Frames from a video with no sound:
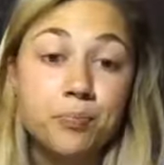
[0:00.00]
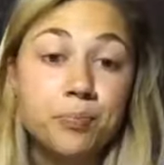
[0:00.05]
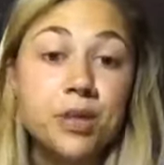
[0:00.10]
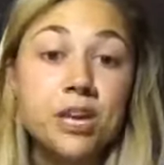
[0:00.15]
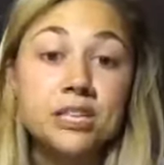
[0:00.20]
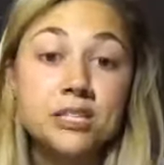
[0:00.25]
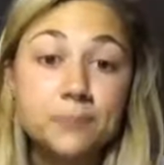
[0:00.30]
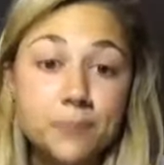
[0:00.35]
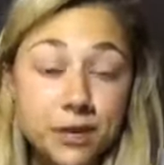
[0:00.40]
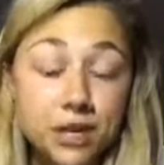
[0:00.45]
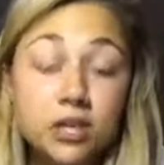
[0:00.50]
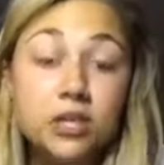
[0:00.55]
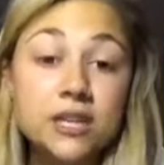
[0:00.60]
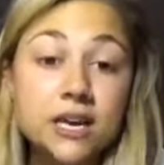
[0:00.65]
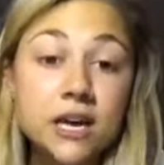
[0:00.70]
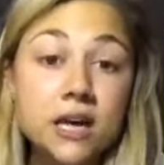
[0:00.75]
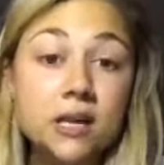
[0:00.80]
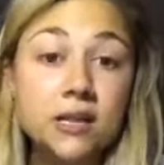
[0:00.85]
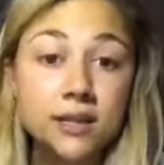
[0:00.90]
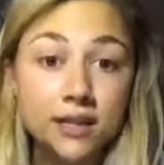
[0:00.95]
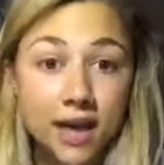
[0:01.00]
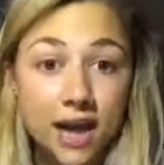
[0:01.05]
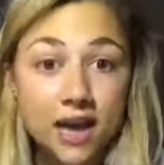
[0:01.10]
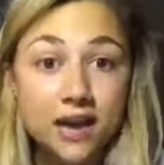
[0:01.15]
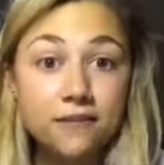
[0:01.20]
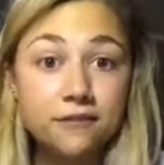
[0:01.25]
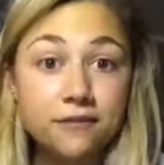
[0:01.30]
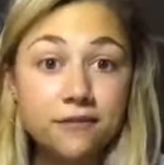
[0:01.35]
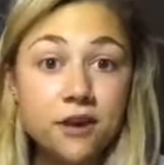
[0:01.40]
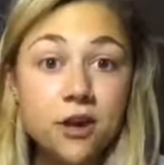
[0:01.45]
is building a
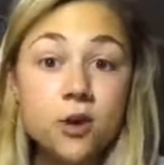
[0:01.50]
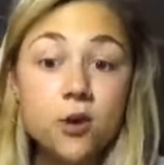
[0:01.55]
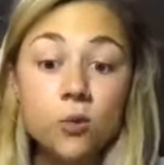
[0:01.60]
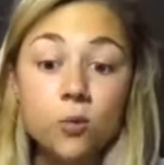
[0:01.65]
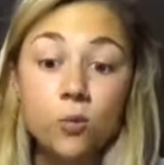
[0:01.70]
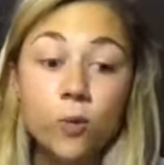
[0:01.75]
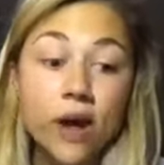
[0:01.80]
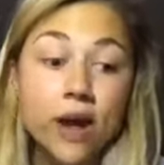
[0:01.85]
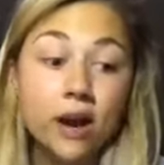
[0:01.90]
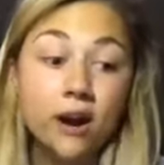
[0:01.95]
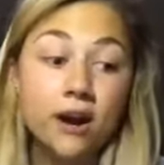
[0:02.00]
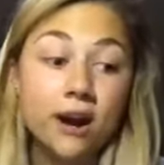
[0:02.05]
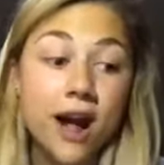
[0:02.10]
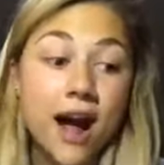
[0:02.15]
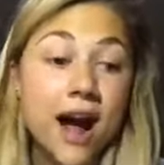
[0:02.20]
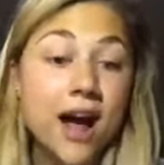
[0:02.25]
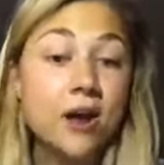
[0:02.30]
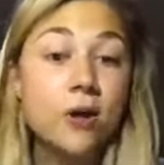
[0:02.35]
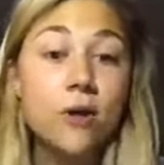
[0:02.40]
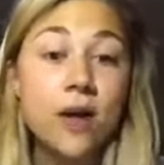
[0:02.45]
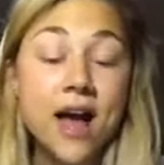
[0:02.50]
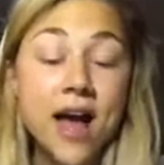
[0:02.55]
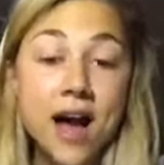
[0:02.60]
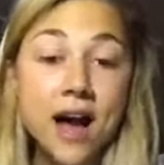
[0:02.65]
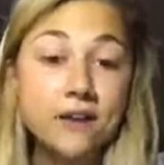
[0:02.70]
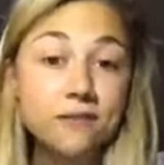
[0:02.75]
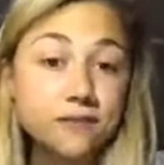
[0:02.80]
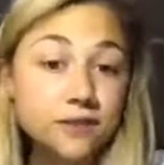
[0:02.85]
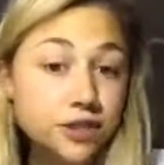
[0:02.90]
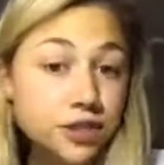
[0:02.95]
life where I don't
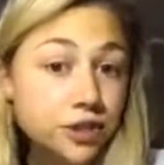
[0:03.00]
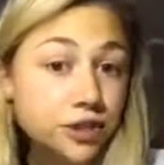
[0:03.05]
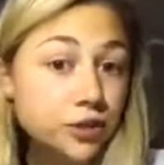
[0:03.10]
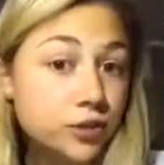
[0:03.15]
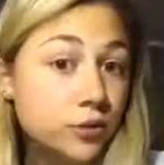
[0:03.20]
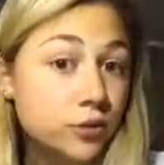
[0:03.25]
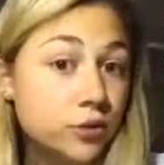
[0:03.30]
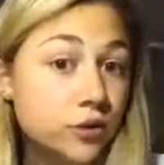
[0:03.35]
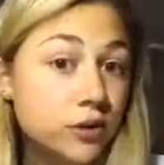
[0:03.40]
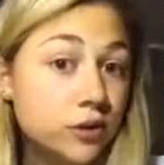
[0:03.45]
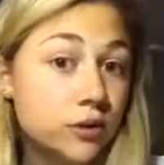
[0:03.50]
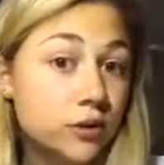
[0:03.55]
have to